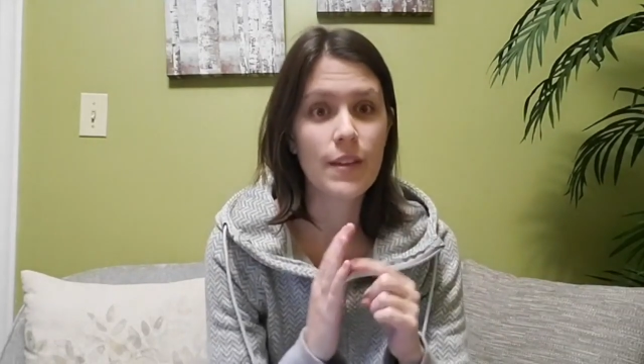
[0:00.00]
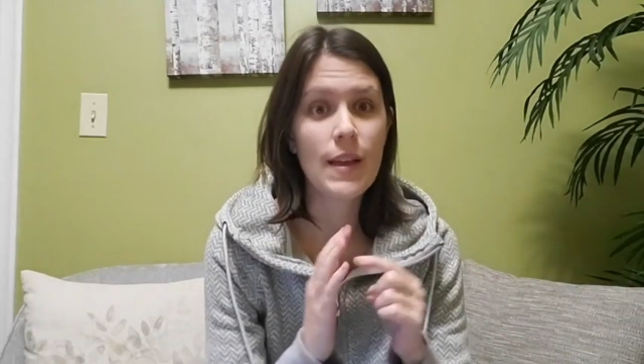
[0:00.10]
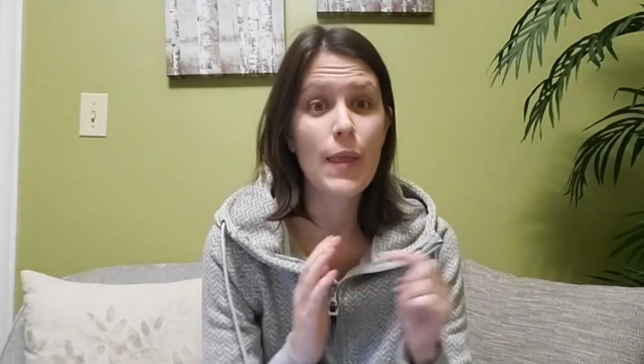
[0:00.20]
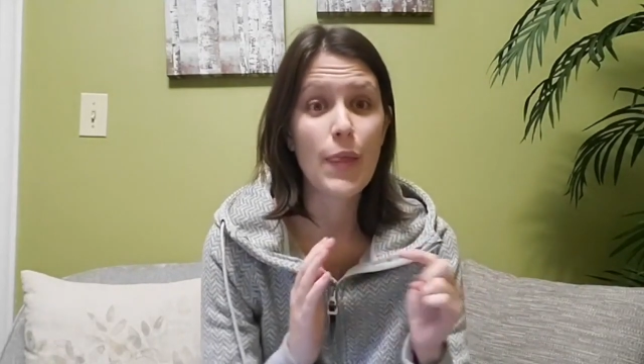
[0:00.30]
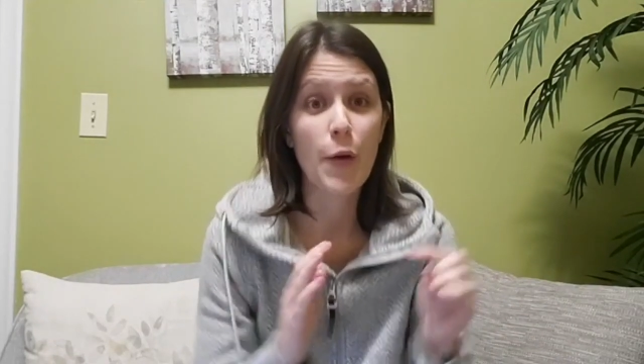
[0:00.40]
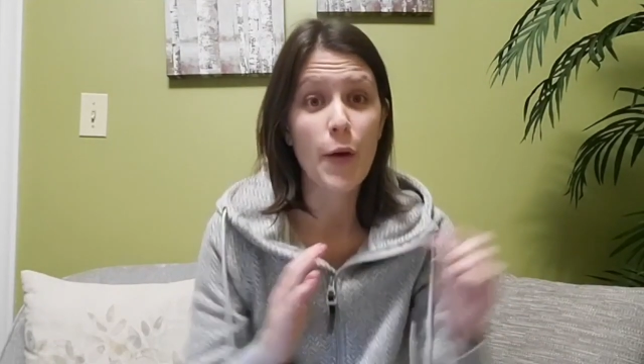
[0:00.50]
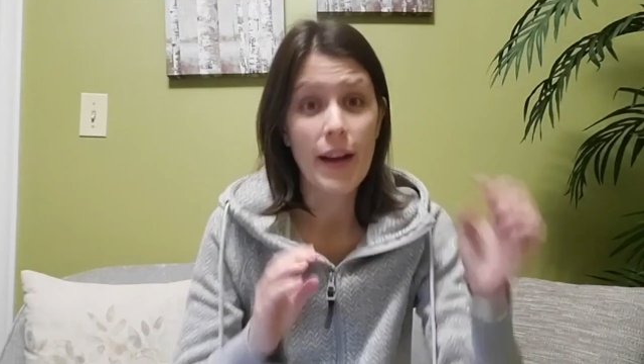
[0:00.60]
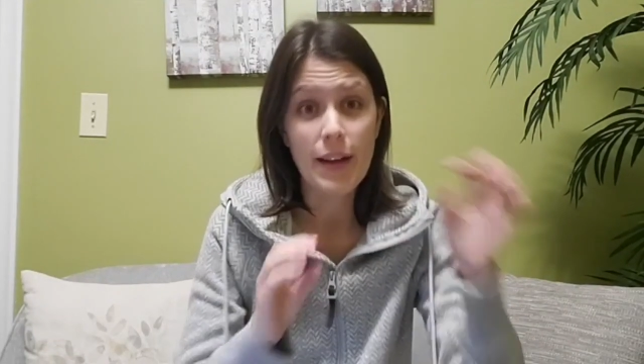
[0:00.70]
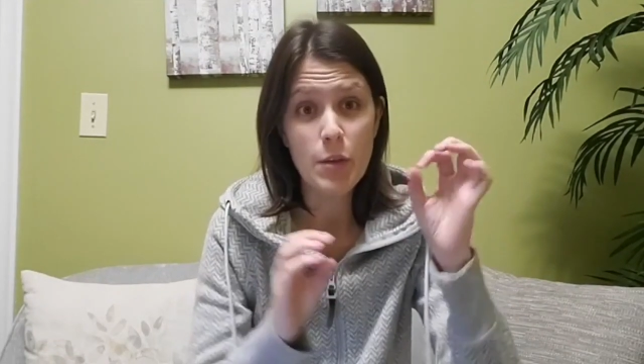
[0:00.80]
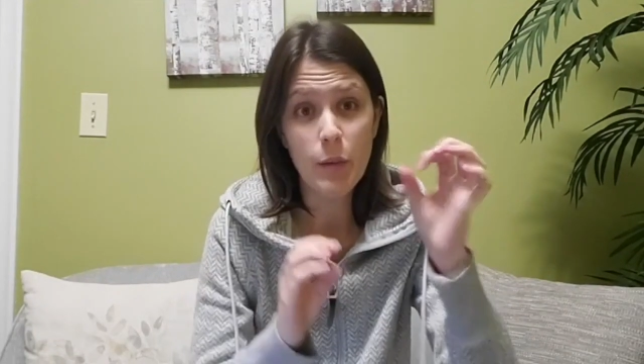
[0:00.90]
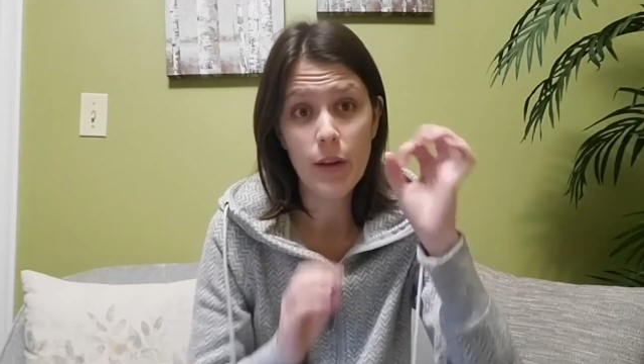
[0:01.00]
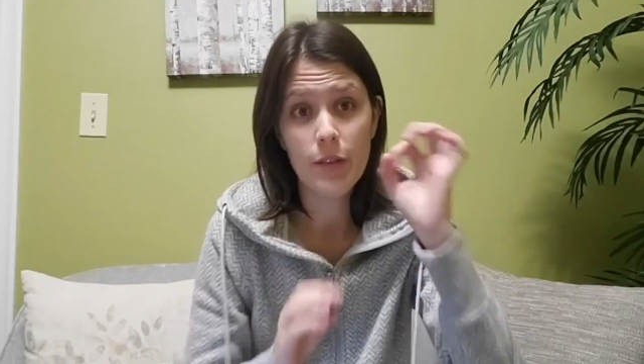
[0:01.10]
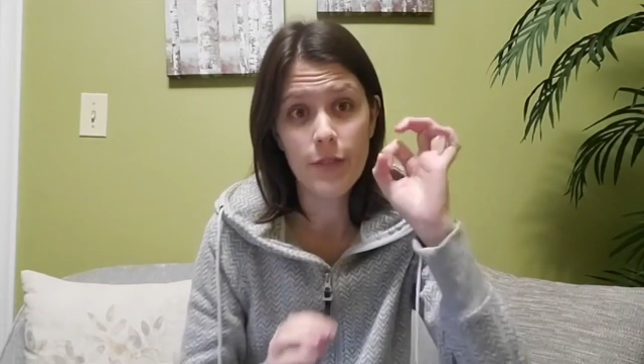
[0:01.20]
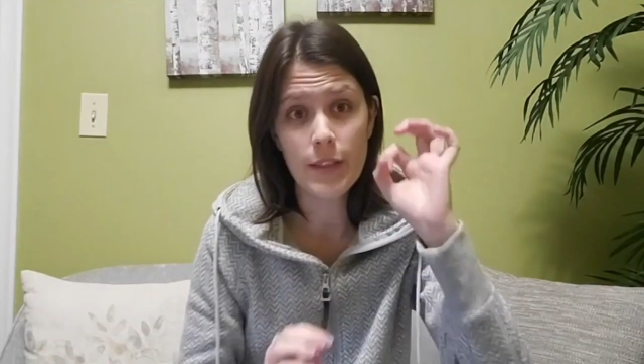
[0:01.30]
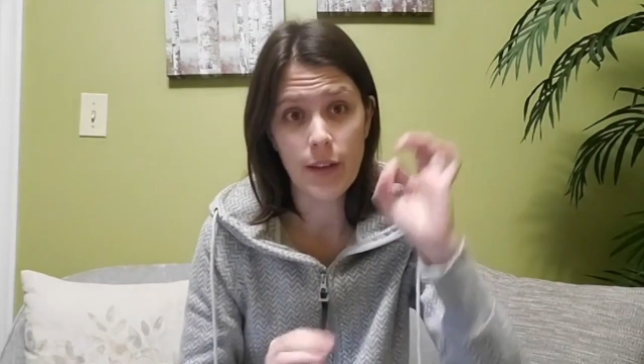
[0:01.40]
there are actual
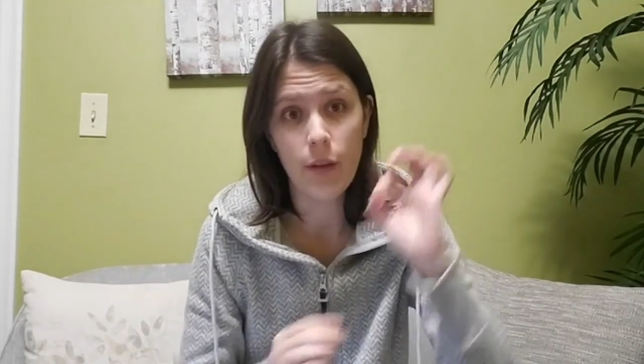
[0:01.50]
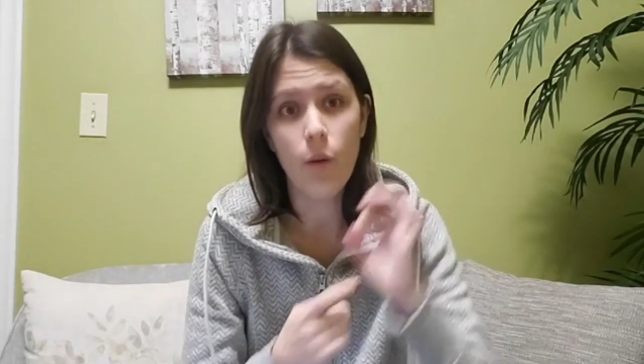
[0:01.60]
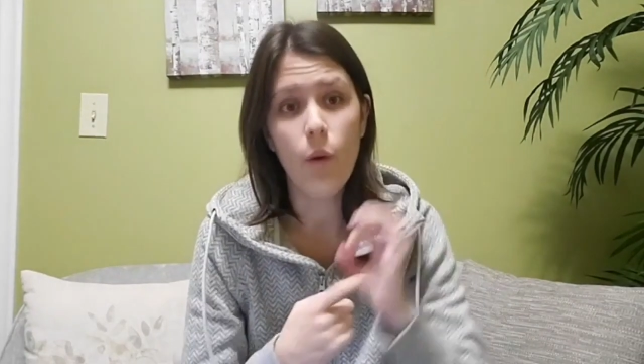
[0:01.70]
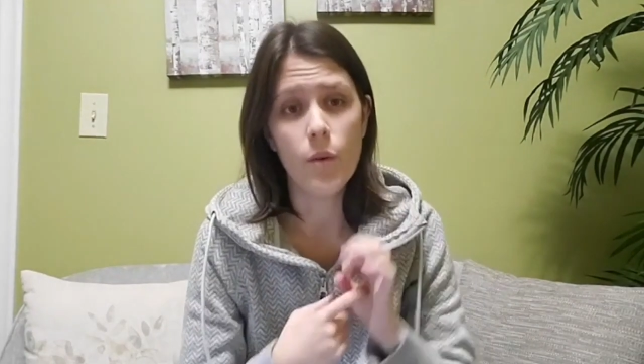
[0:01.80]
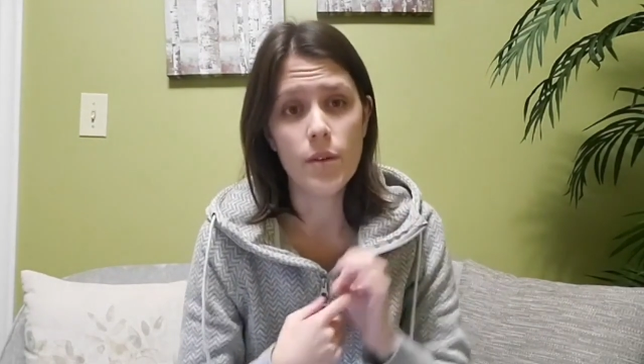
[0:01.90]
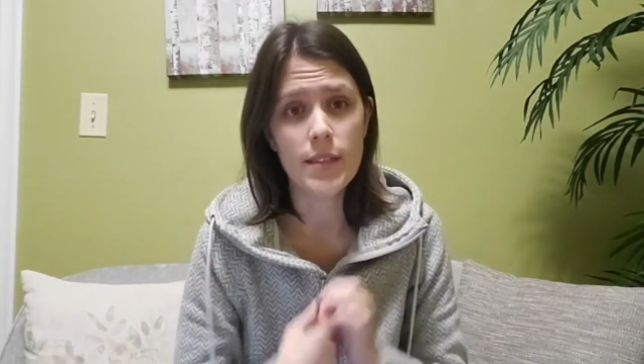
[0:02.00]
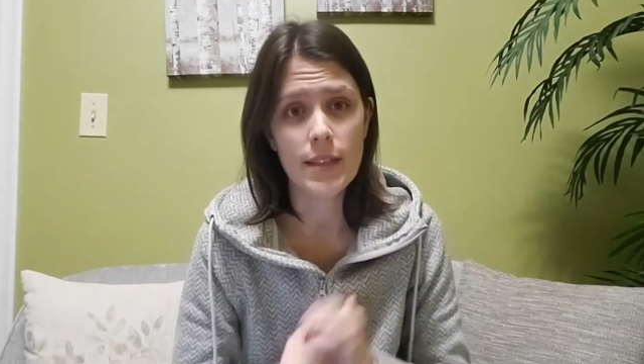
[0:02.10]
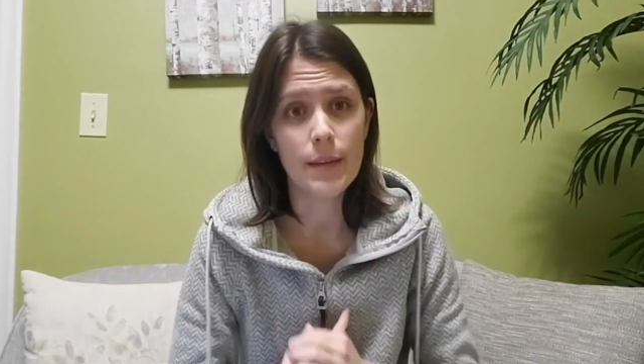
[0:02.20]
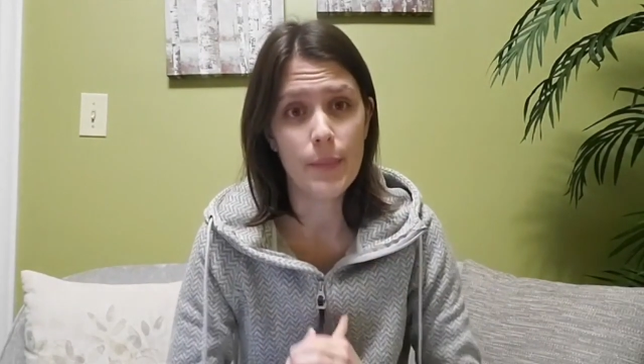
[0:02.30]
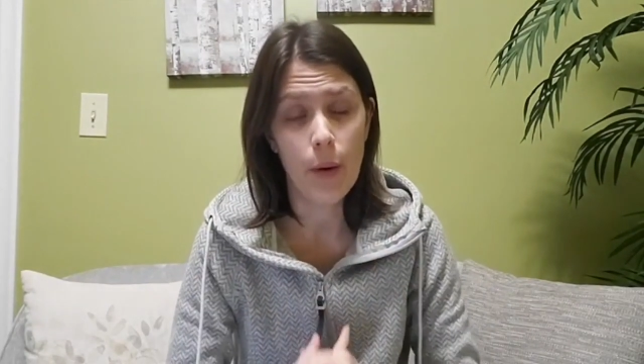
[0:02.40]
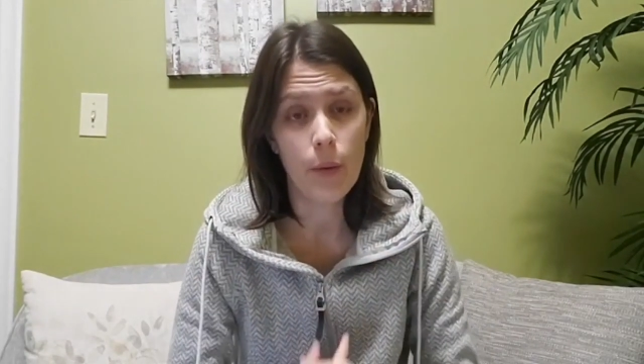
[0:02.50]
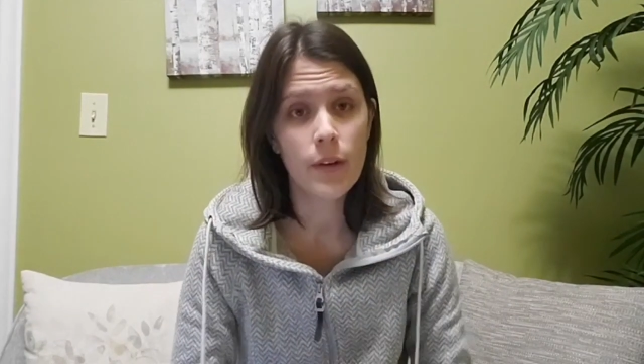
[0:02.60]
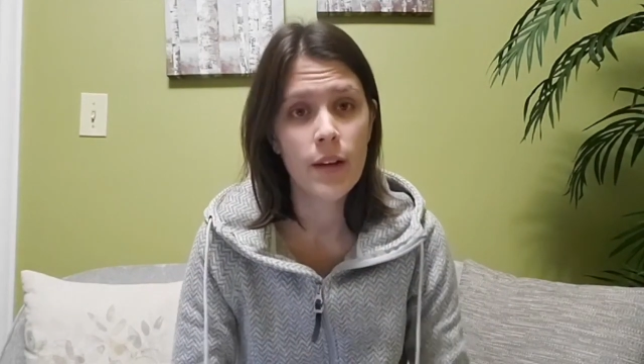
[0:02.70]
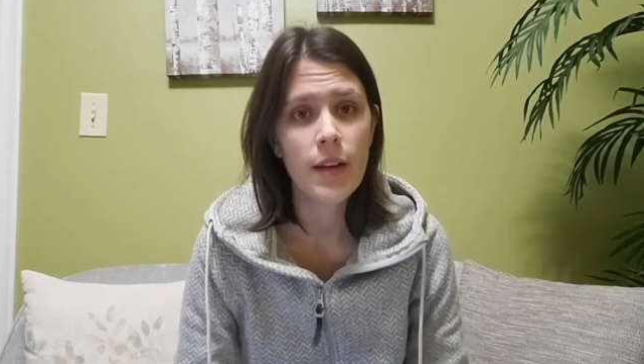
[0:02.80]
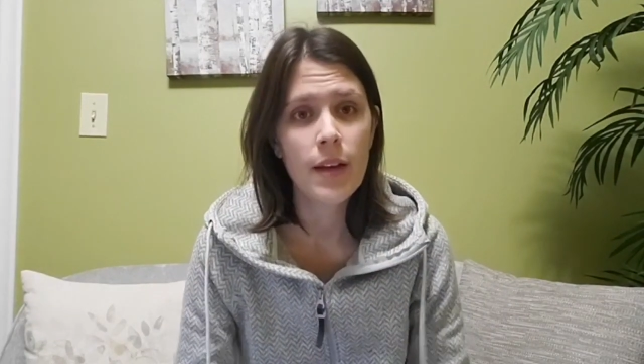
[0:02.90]
physical holes in the bone
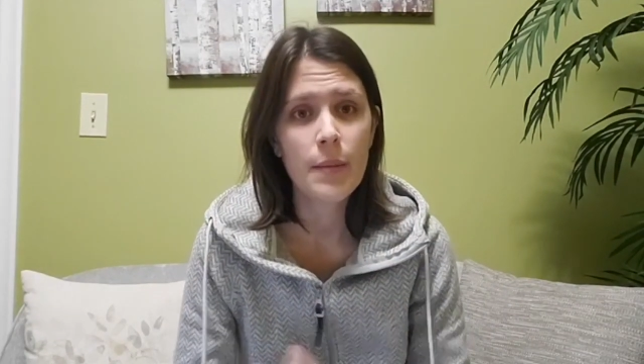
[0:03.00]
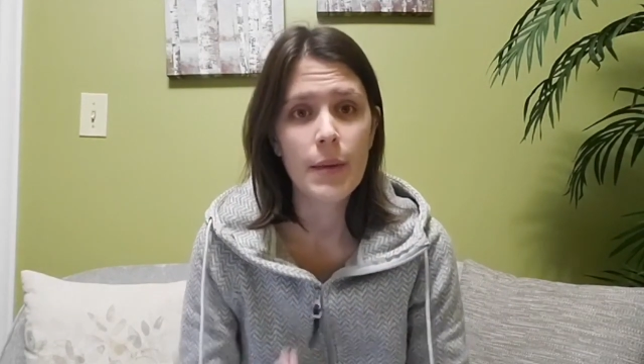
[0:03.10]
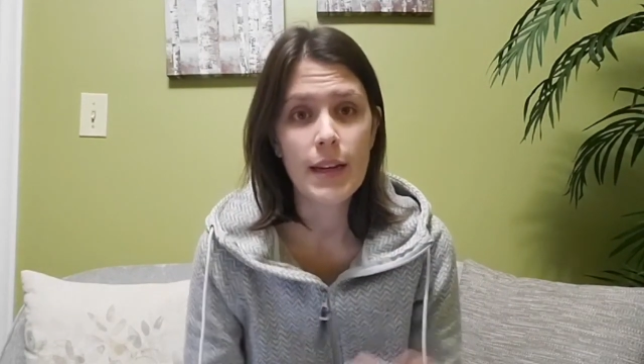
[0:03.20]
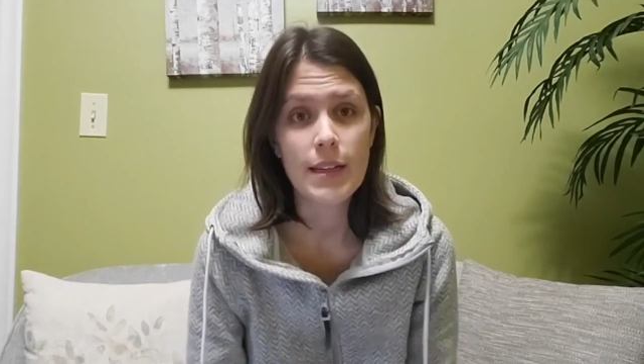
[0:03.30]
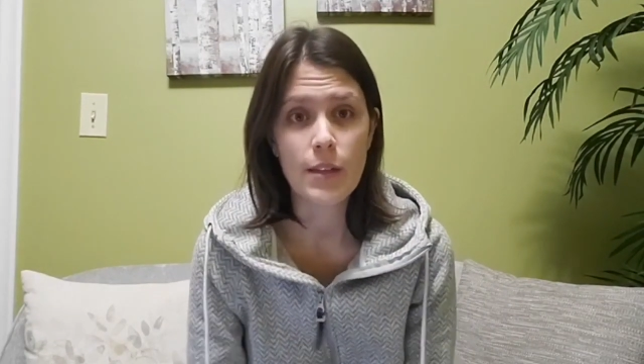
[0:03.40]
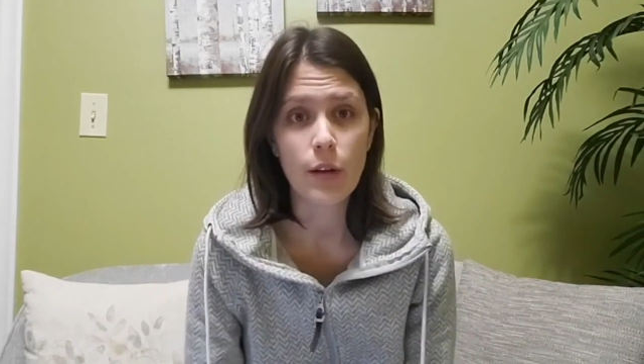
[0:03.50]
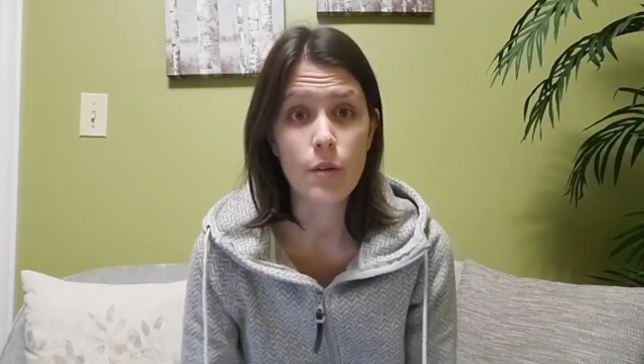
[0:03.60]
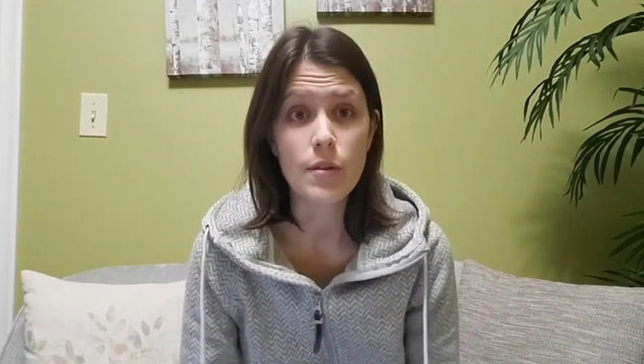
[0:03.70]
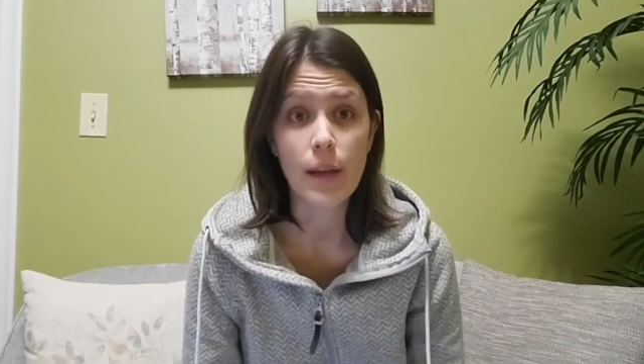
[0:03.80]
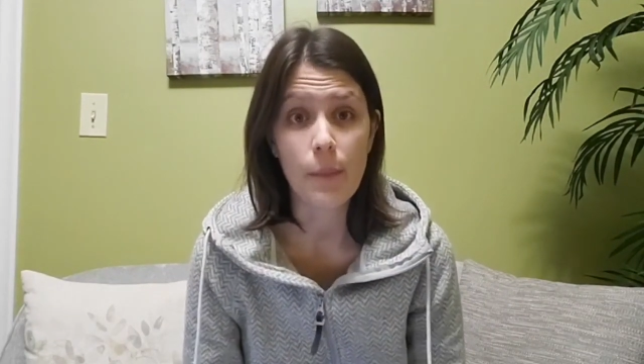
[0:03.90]
because they're losing bone